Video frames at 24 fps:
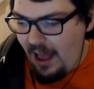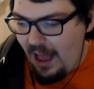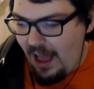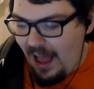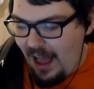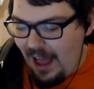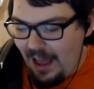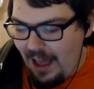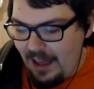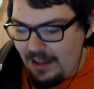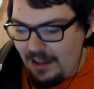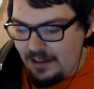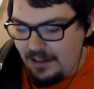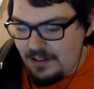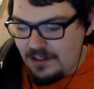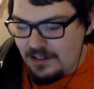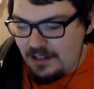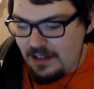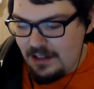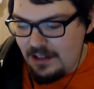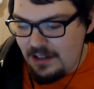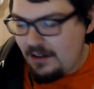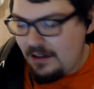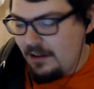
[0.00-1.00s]
And
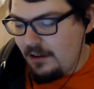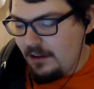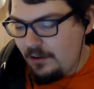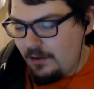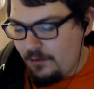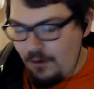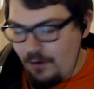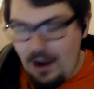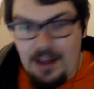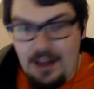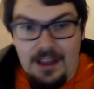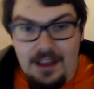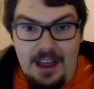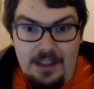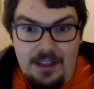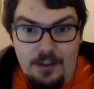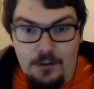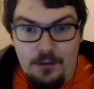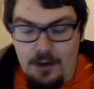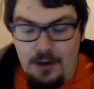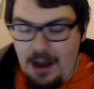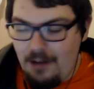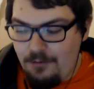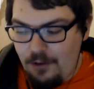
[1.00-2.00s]
the
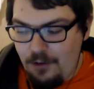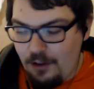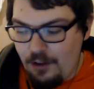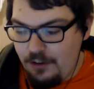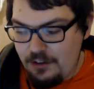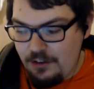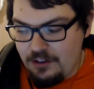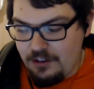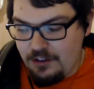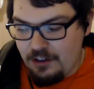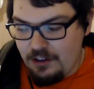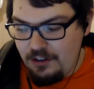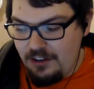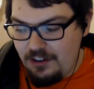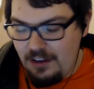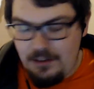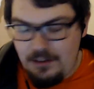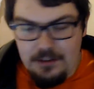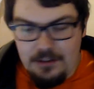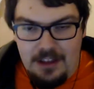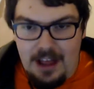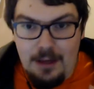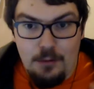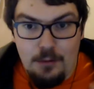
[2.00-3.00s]
grandfather just
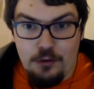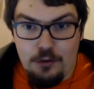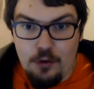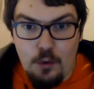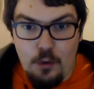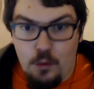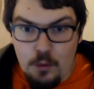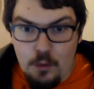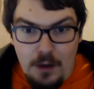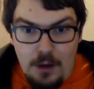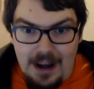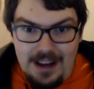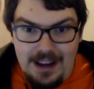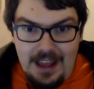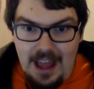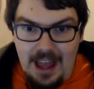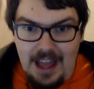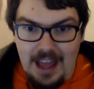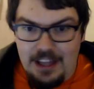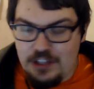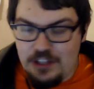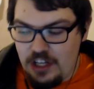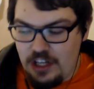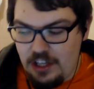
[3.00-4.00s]
continues that he was already
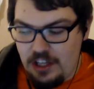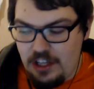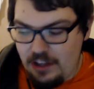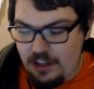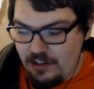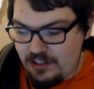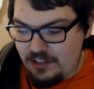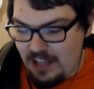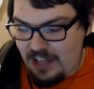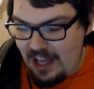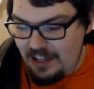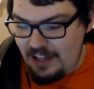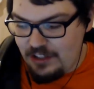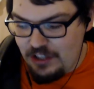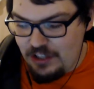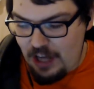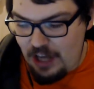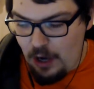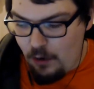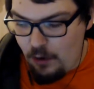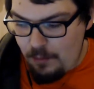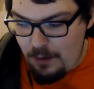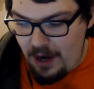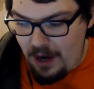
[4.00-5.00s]
a genius at
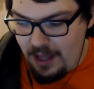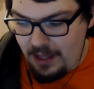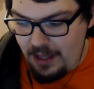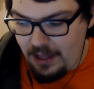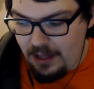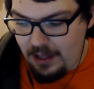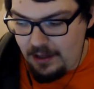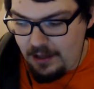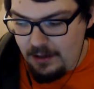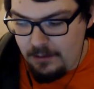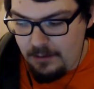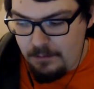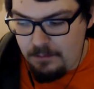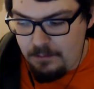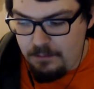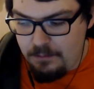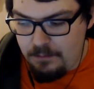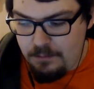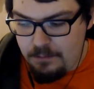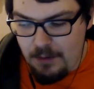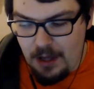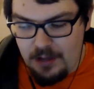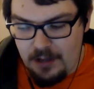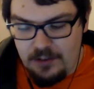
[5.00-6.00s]
jailbreaking,
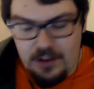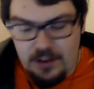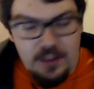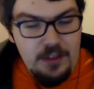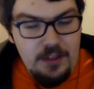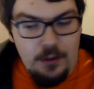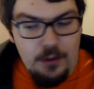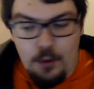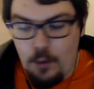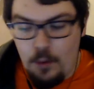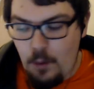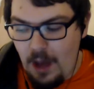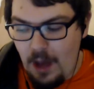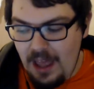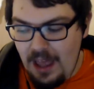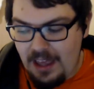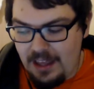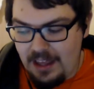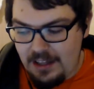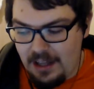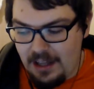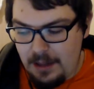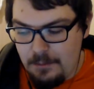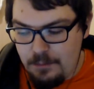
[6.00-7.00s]
but the
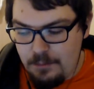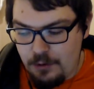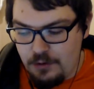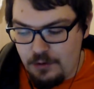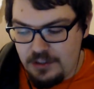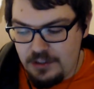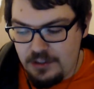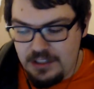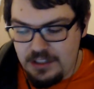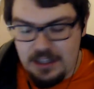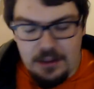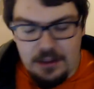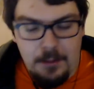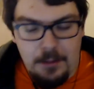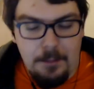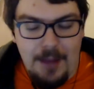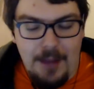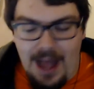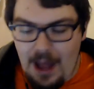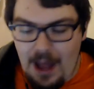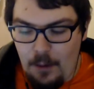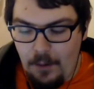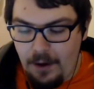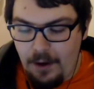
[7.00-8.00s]
awakening boosted the
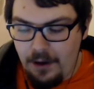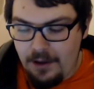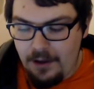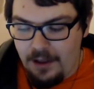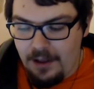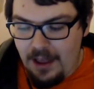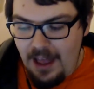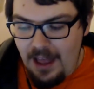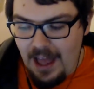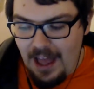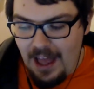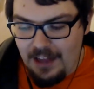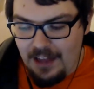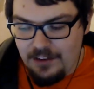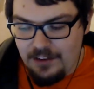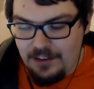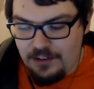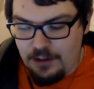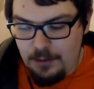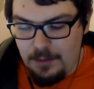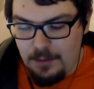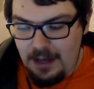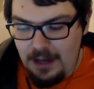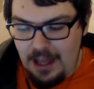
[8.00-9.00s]
power, and
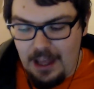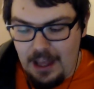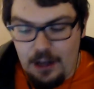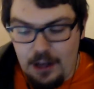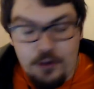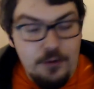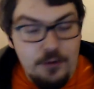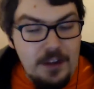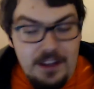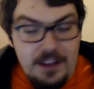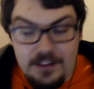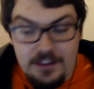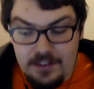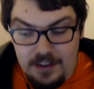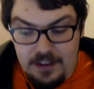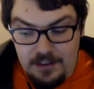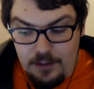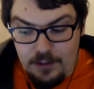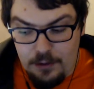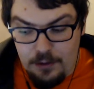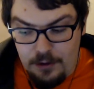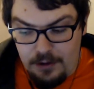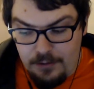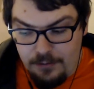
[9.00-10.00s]
Sumine increased
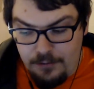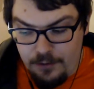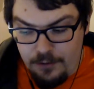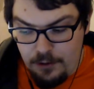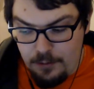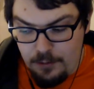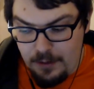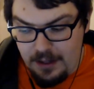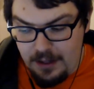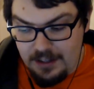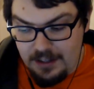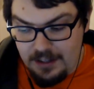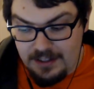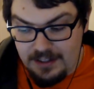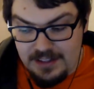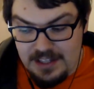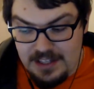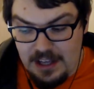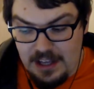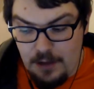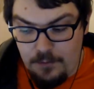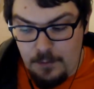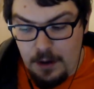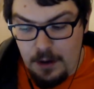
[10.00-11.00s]
the
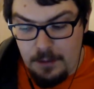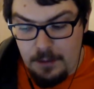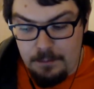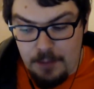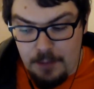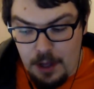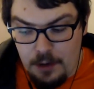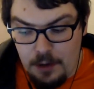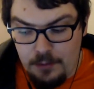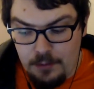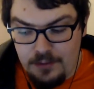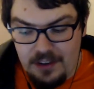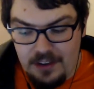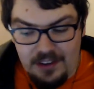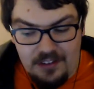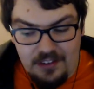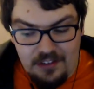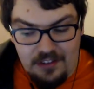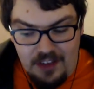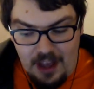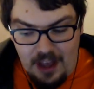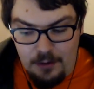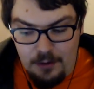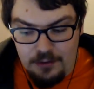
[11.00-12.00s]
fluidity of my bones and
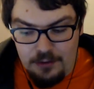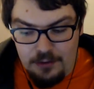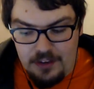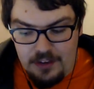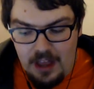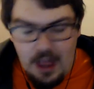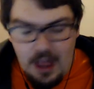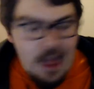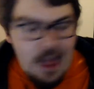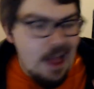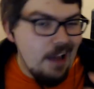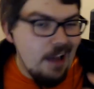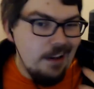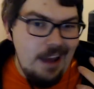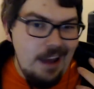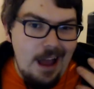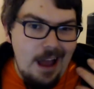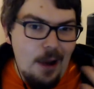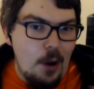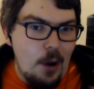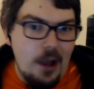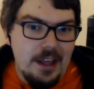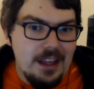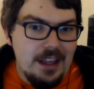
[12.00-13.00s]
cells, and
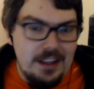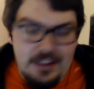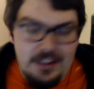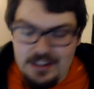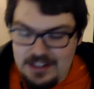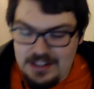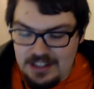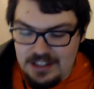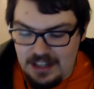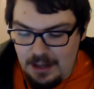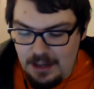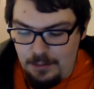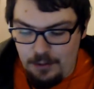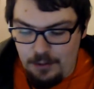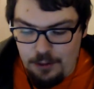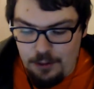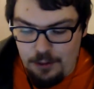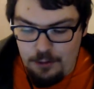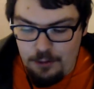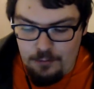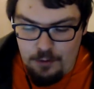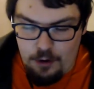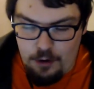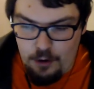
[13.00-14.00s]
now I can slip
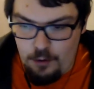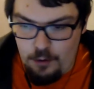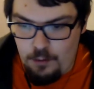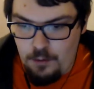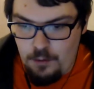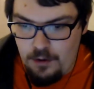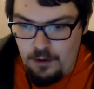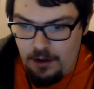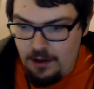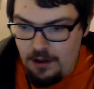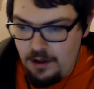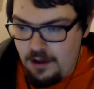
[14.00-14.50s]
through